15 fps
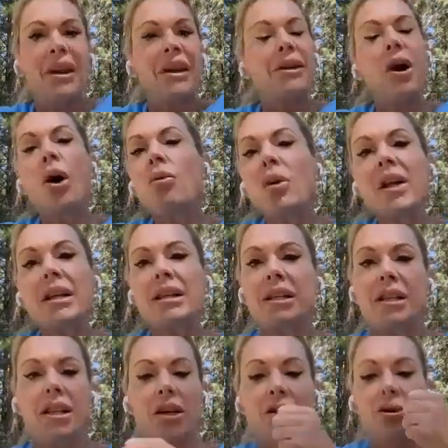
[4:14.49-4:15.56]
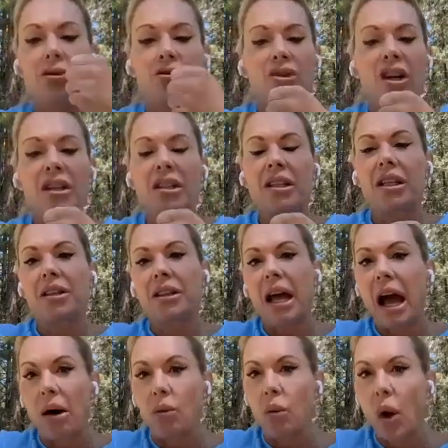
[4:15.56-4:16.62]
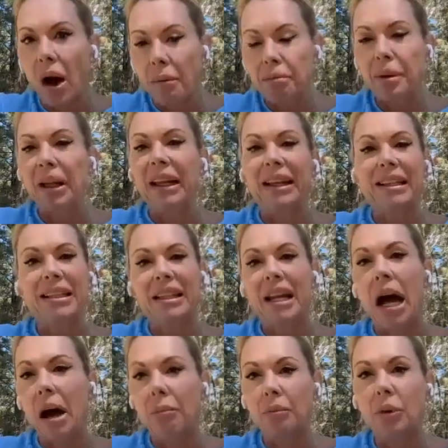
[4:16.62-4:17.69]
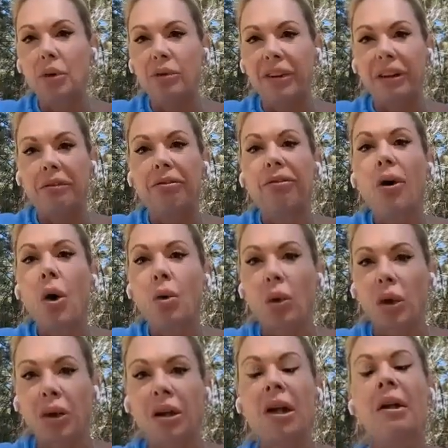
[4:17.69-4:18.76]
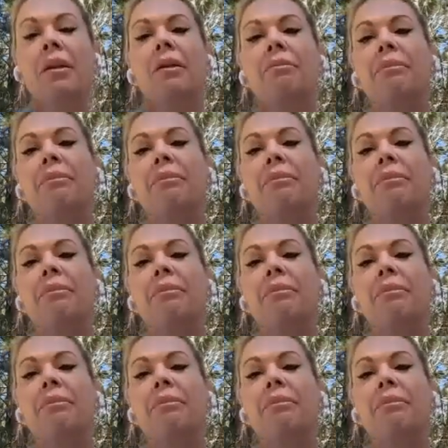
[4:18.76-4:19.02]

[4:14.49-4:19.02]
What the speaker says: They don't want to see you just in that one place, not moving forward